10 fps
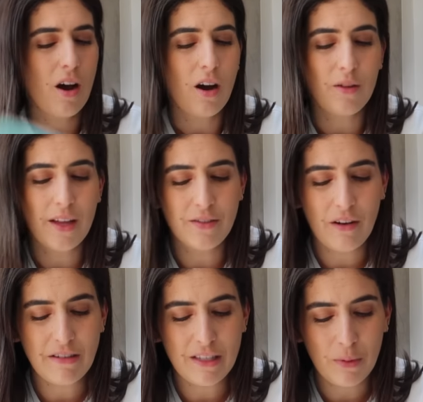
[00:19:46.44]
Oh, that's
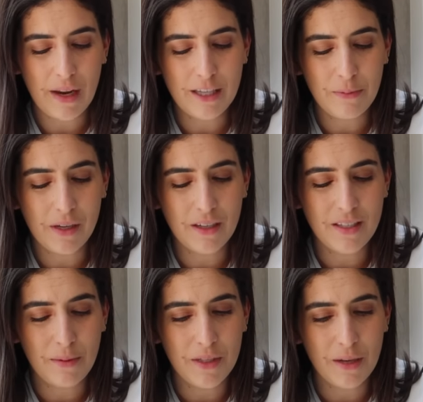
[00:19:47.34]
very sweet. It's
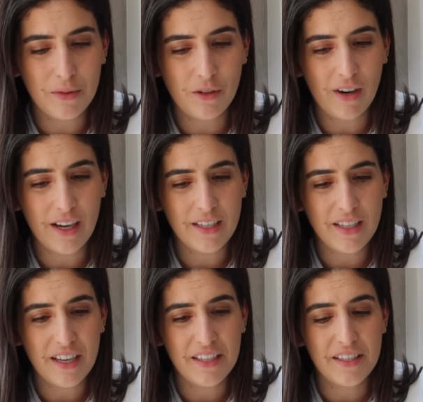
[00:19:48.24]
because sometimes Grace
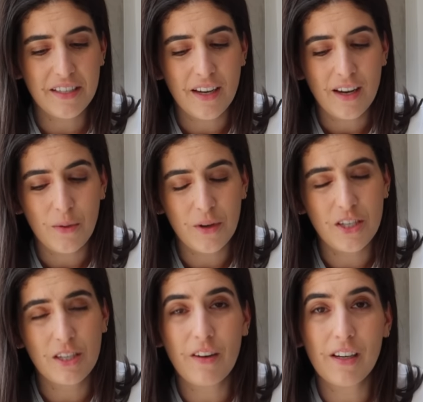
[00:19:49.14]
says, when
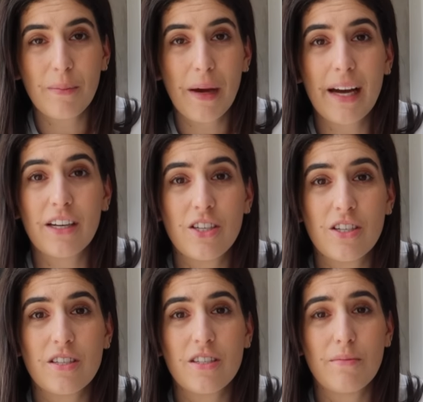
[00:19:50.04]
she's feeling a bit
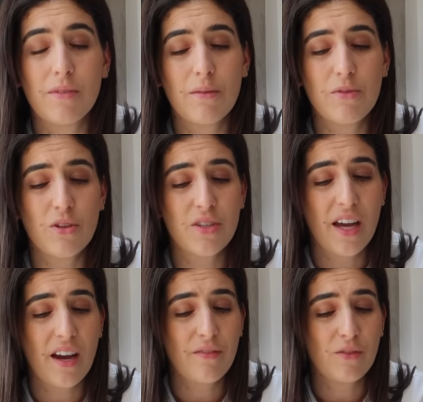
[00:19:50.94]
anxious, sometimes she'll
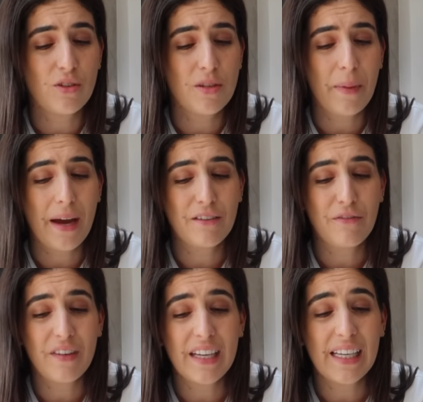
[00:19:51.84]
say, I've got a bad
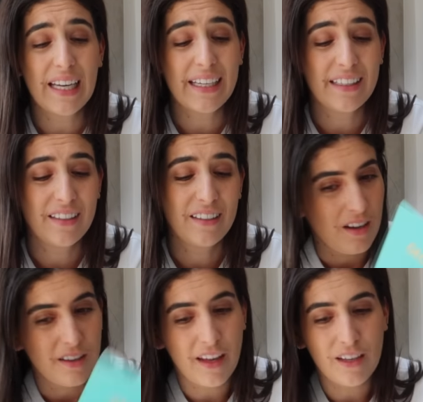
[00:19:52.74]
feeling.
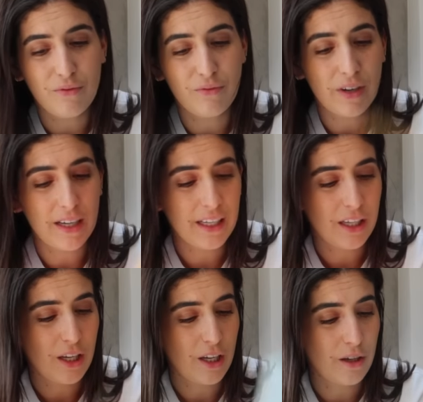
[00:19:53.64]
That's really
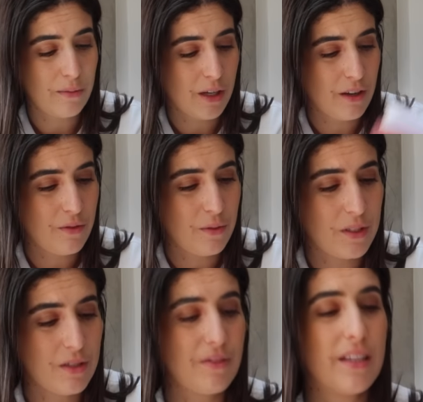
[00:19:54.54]
cute. Looking
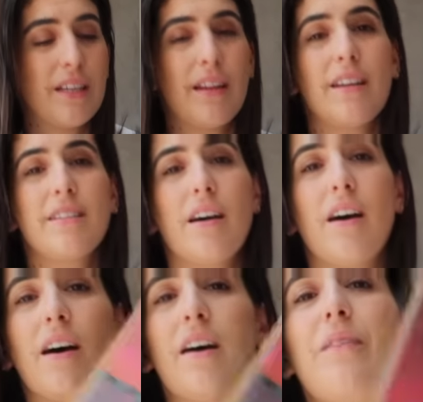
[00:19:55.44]
forward to reading that to
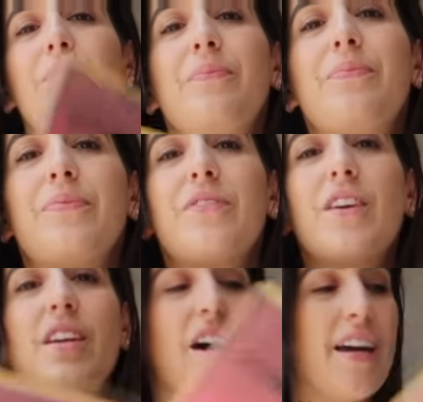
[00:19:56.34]
her
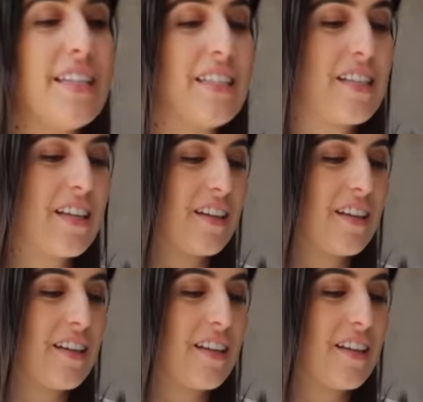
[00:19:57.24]
tonight.